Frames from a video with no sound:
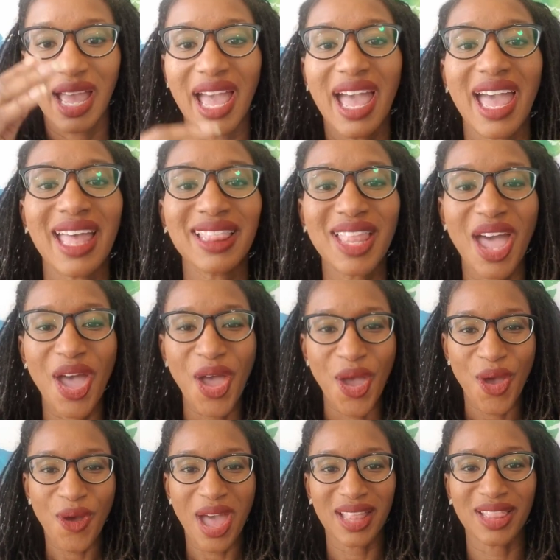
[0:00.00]

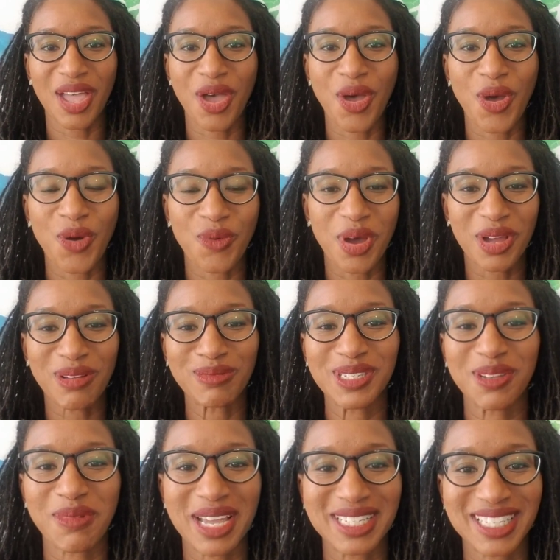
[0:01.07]
Hello, welcome
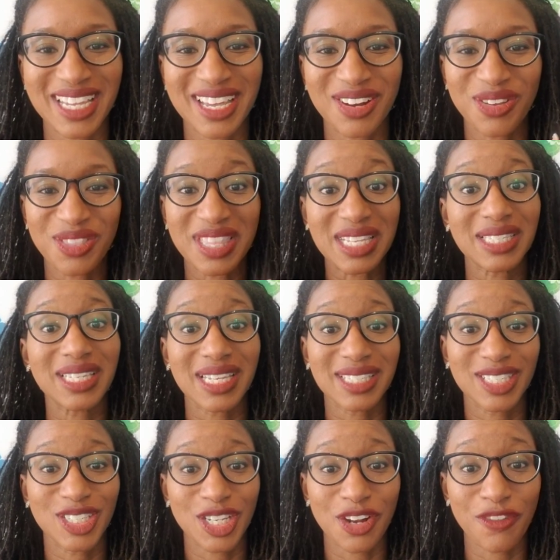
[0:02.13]
to my channel. This
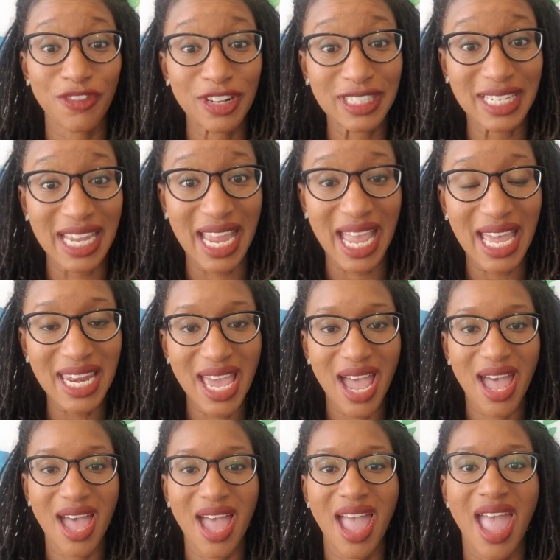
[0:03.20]
is Jennifer
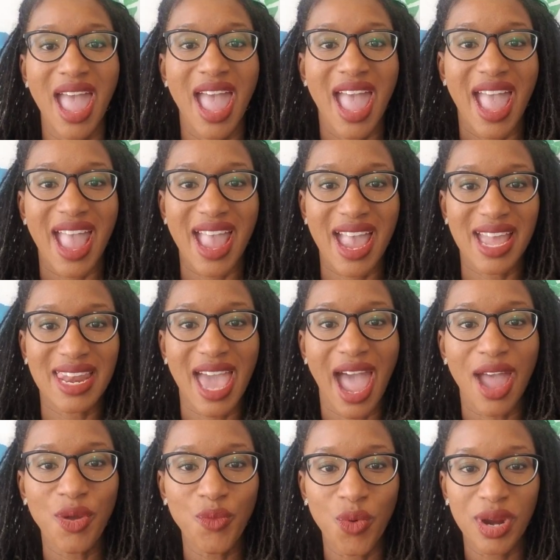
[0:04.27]
Deanna, and
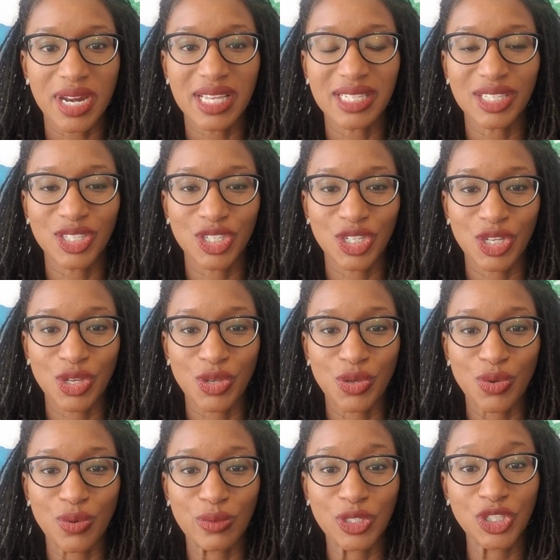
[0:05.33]
I wanted
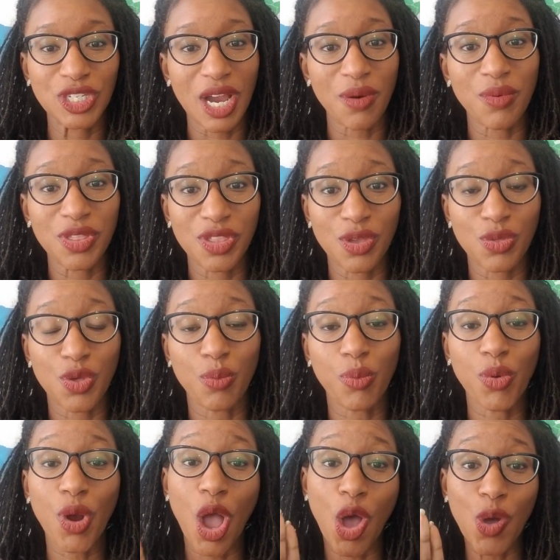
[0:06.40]
to share with you the
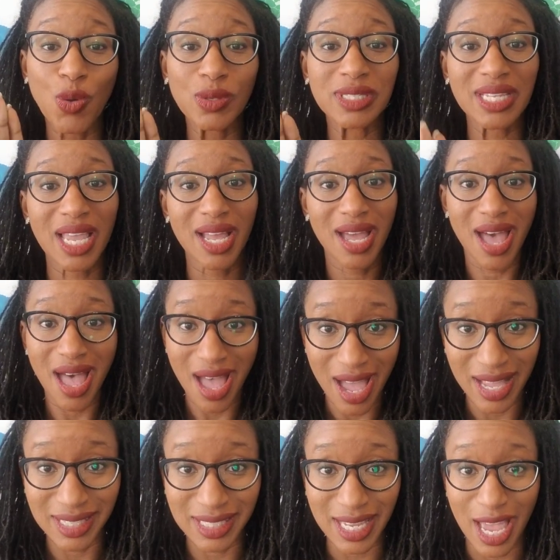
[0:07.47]
pros and
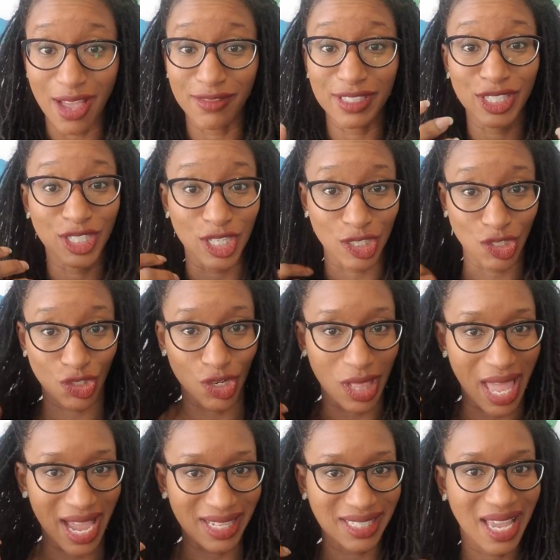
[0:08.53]
cons of
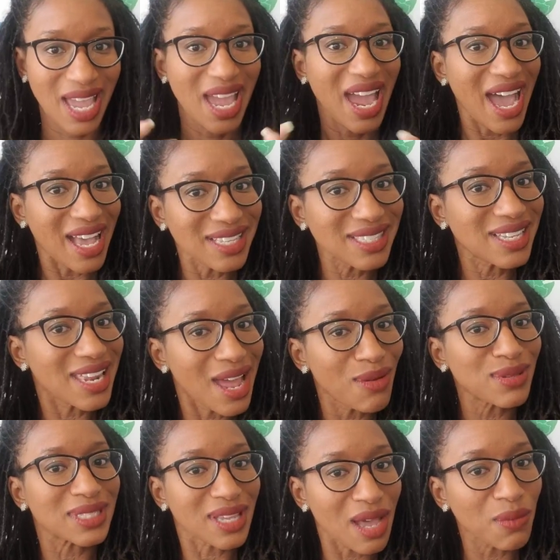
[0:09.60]
Sisterlocks. I said I
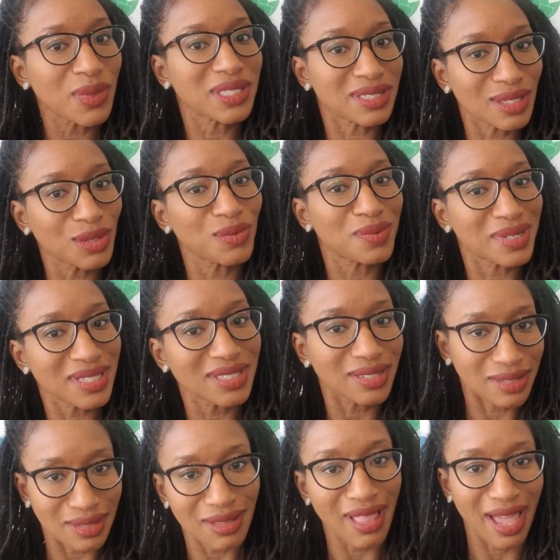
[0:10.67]
was coming soon with a
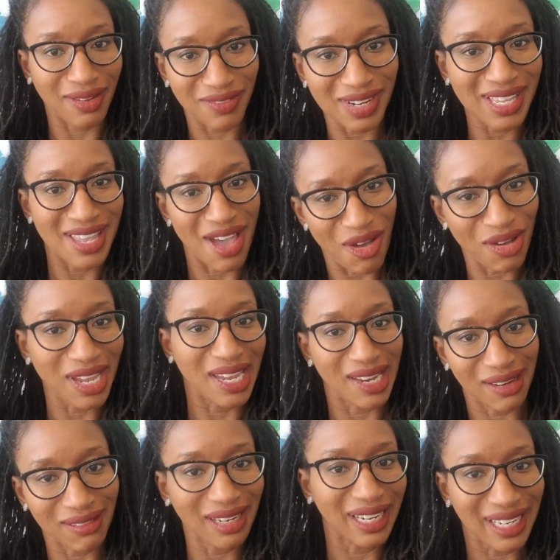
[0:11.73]
Sisterlock video.
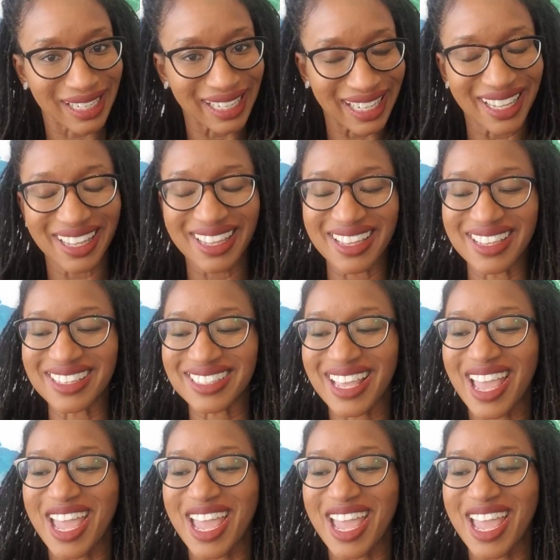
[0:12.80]
Here it is.